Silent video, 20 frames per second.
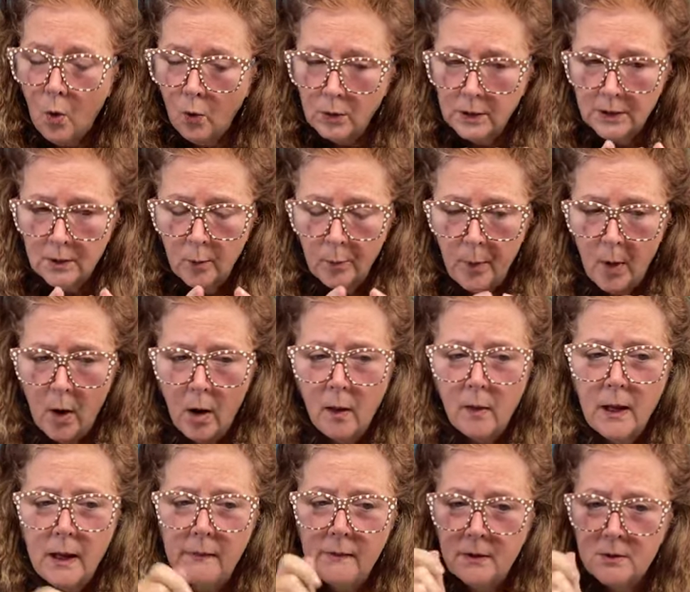whole little
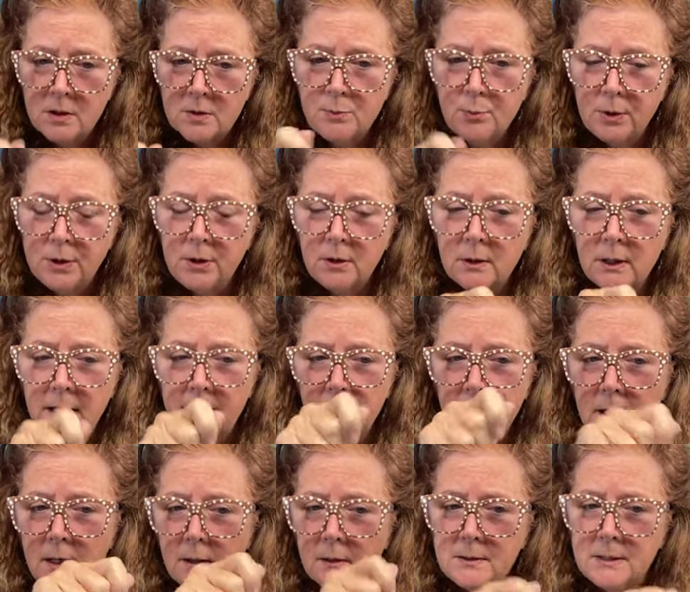ball and then just bring your
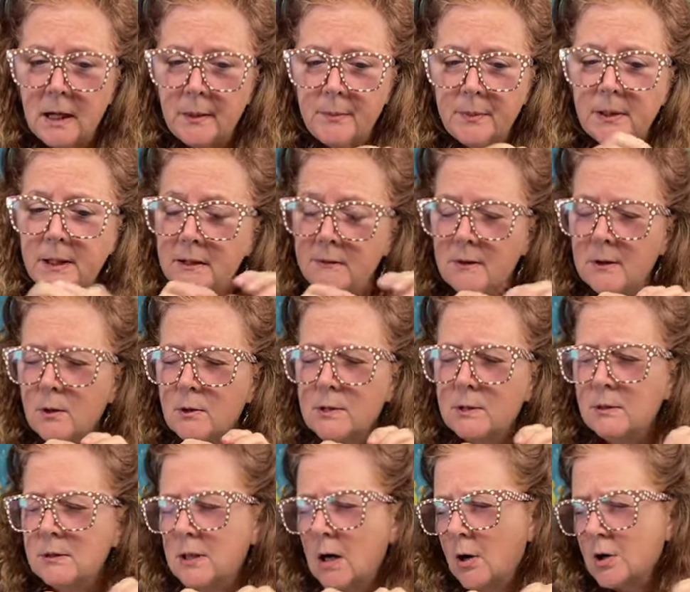lighter colors up, leaving
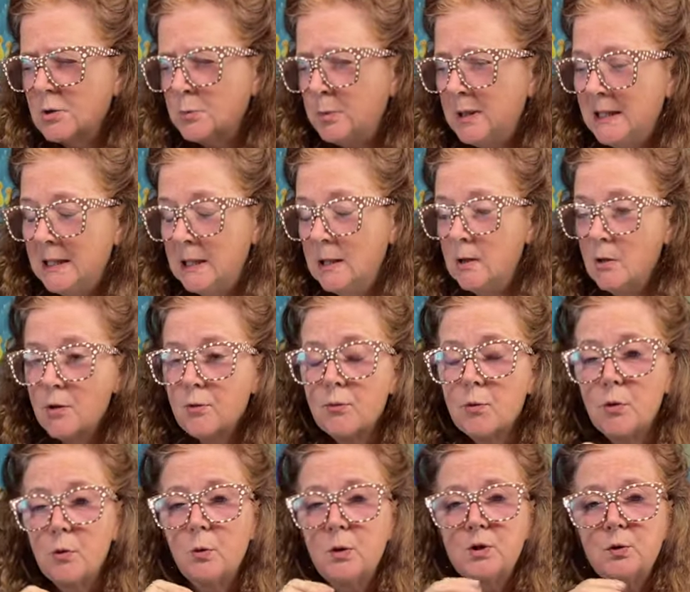those little darks peeking
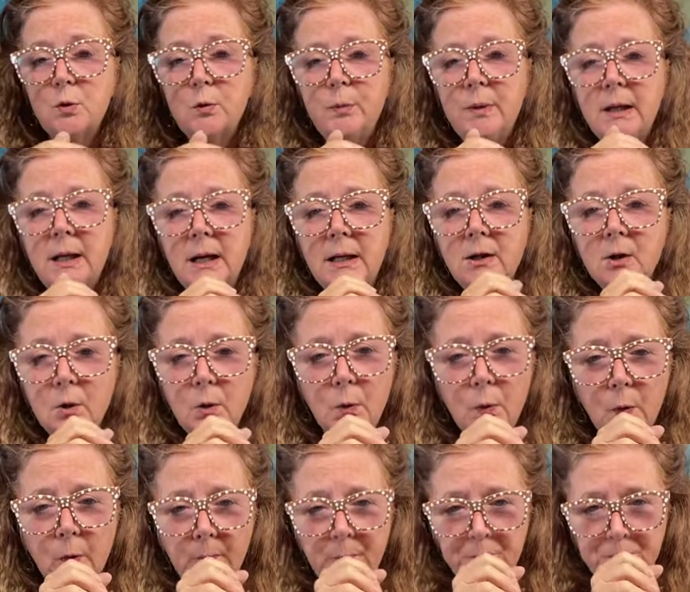through, which would be kind of
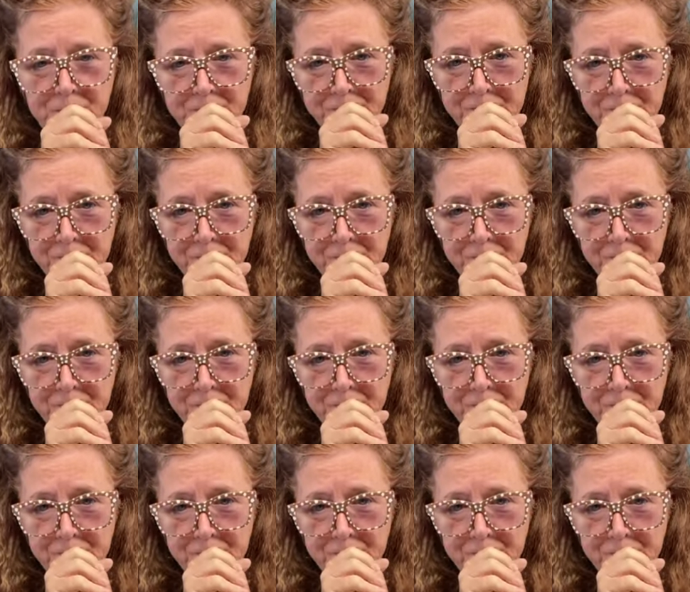cool.